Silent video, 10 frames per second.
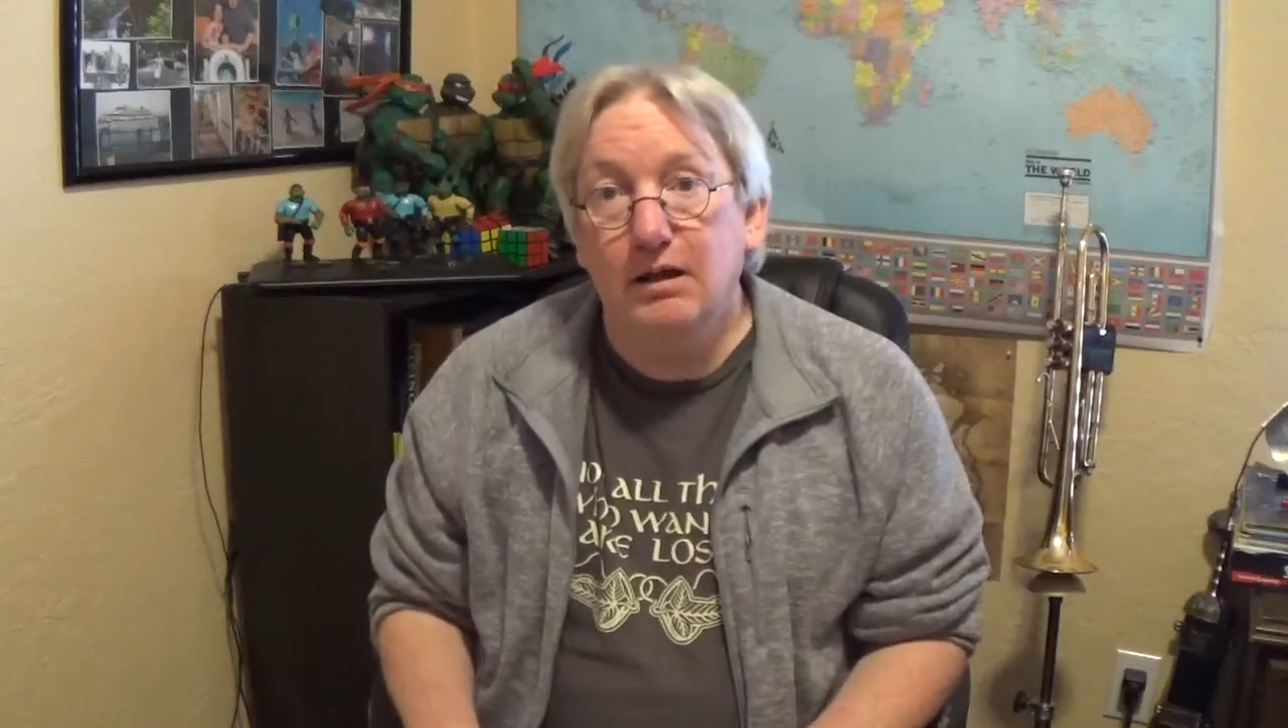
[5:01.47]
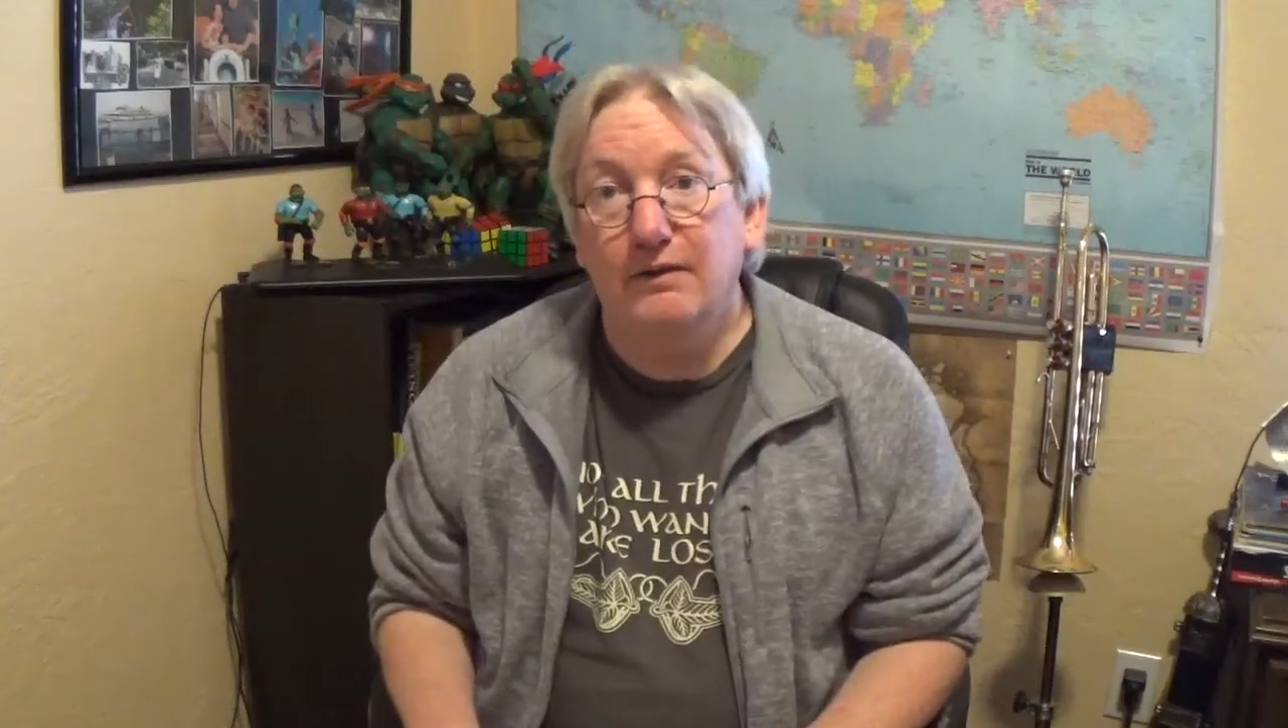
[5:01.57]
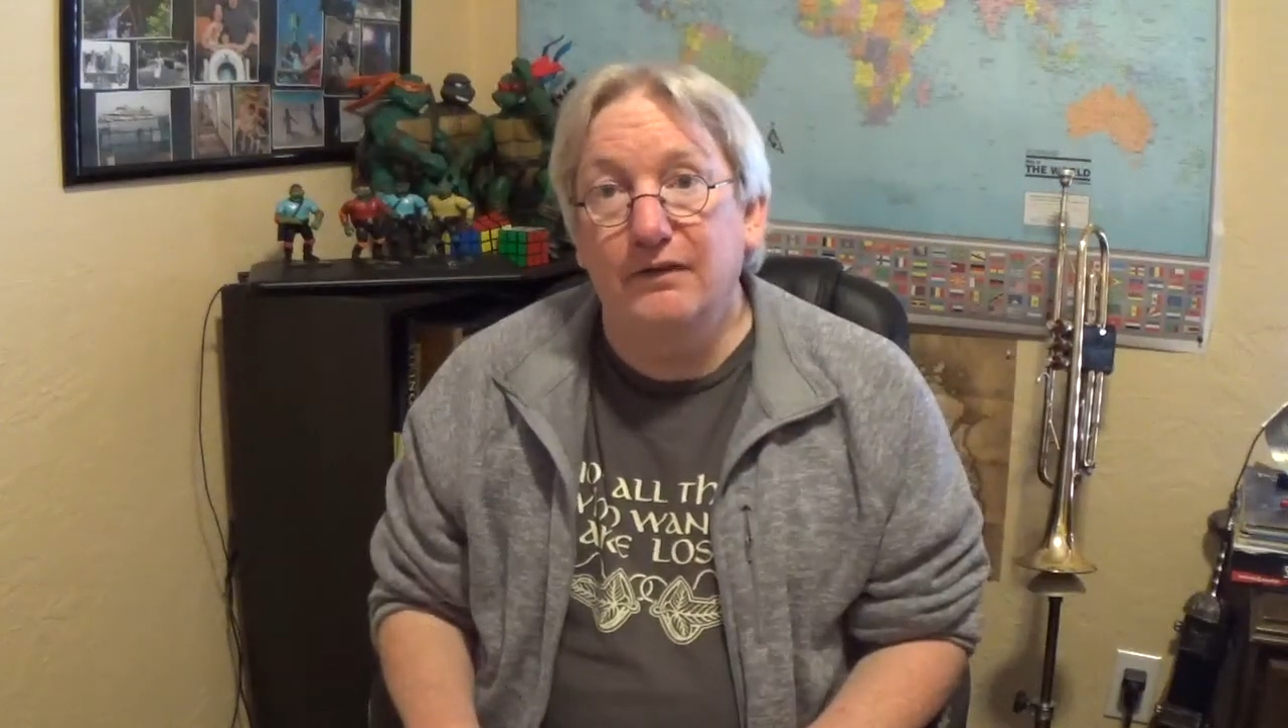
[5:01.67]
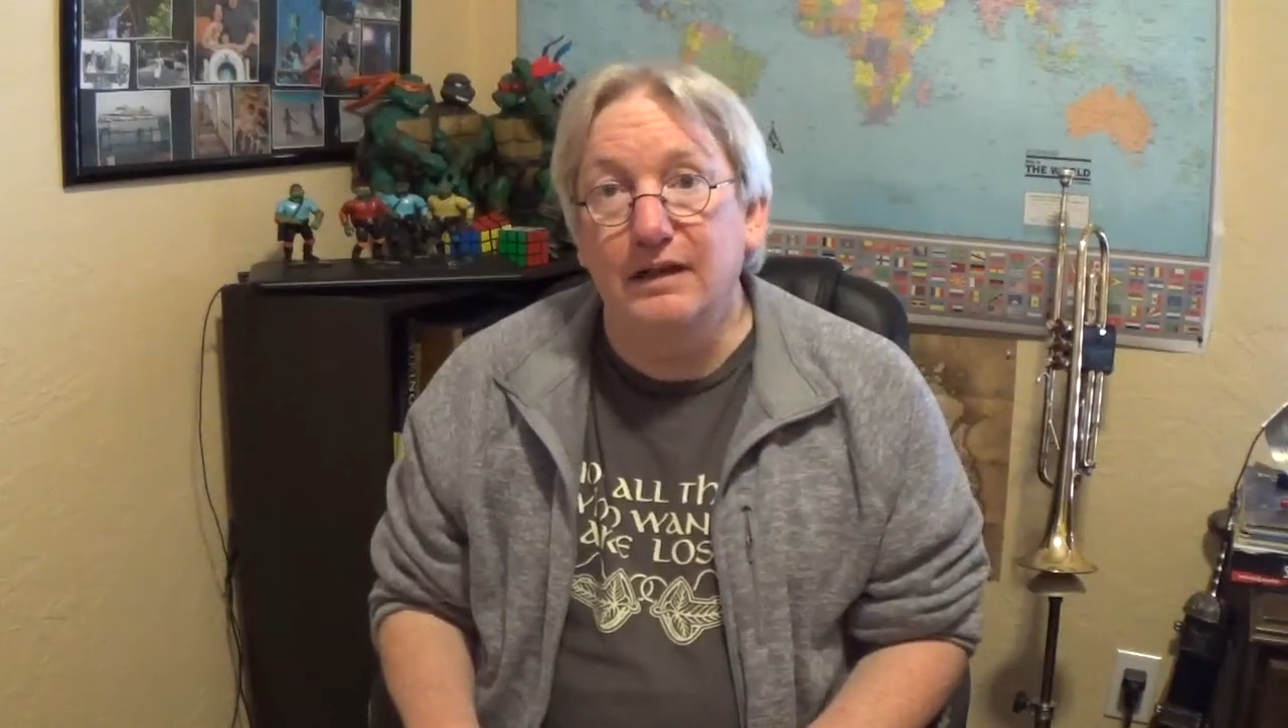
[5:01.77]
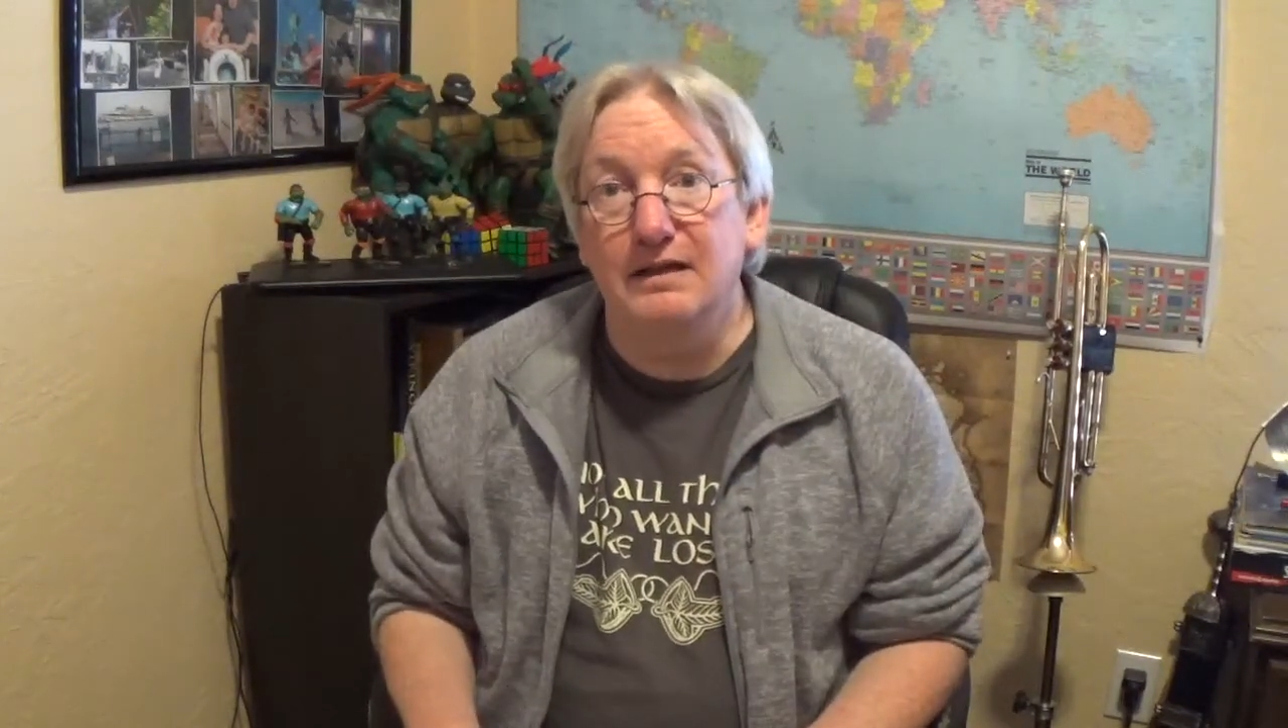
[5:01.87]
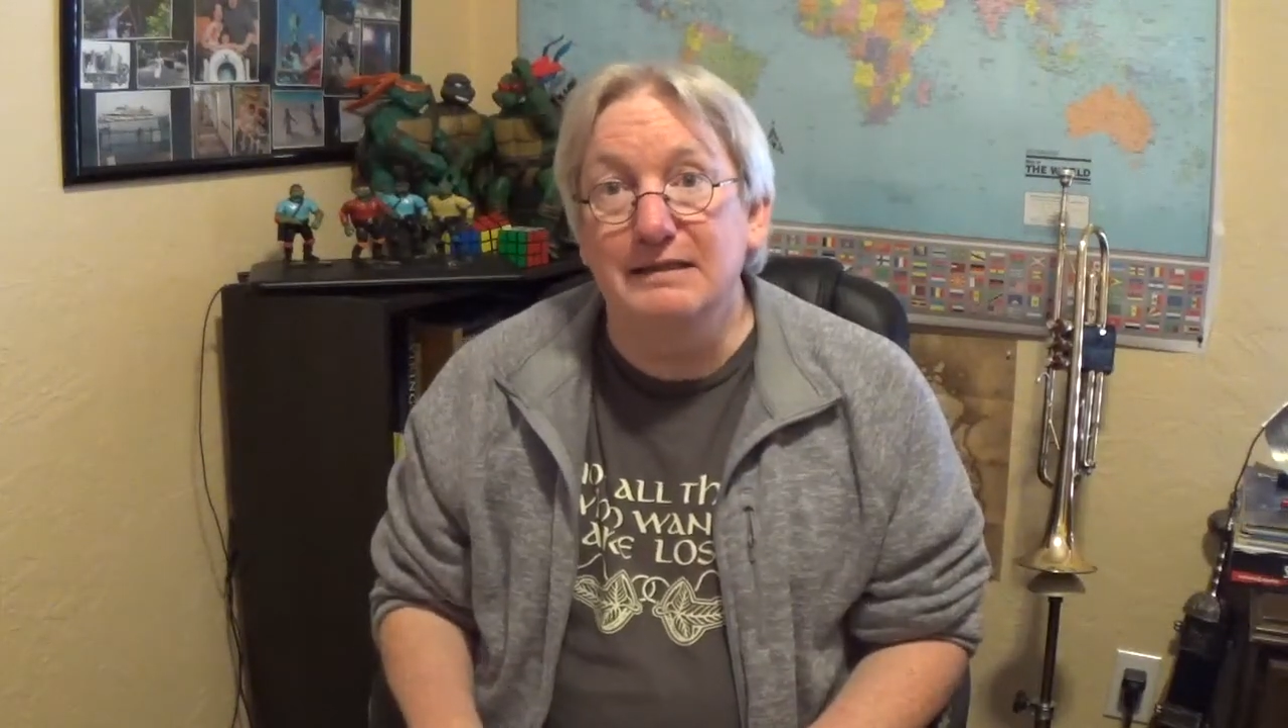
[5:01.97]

the